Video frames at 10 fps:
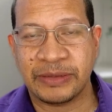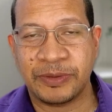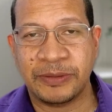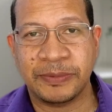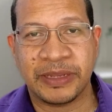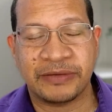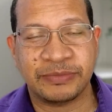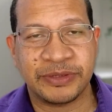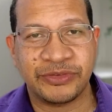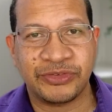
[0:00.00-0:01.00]
people have
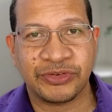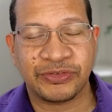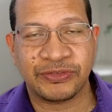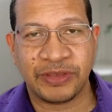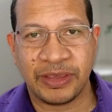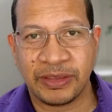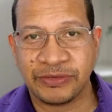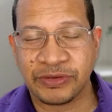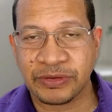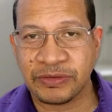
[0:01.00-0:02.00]
been just saying
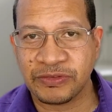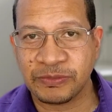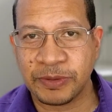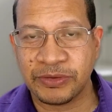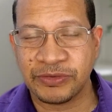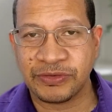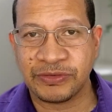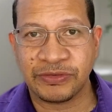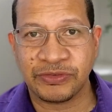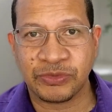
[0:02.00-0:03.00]
is a conspiracy
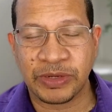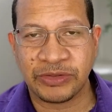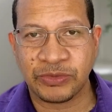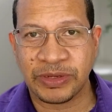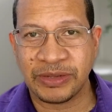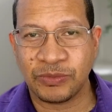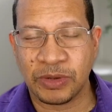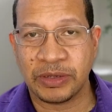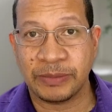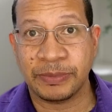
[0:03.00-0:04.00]
since
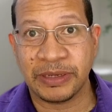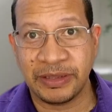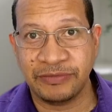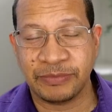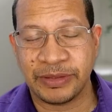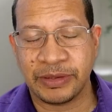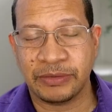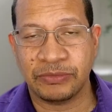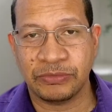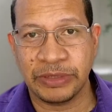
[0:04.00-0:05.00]
2021. Believe me, they
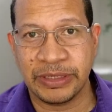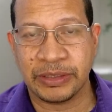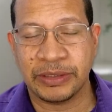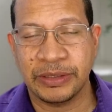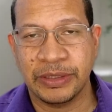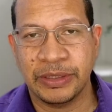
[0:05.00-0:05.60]
are real.